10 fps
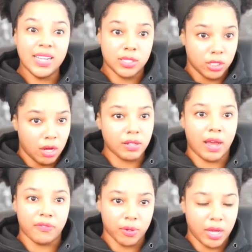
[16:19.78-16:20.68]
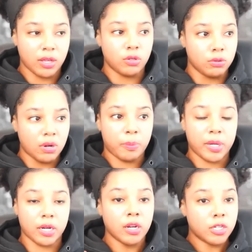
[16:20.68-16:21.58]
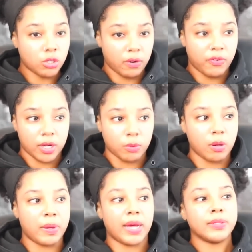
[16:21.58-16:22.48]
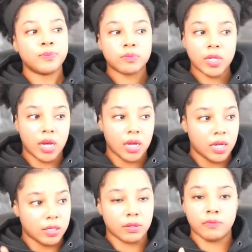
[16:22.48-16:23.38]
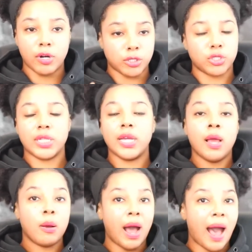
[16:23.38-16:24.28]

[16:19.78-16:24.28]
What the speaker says: It's your life, okay? You up here trying to fuck a robot virtually.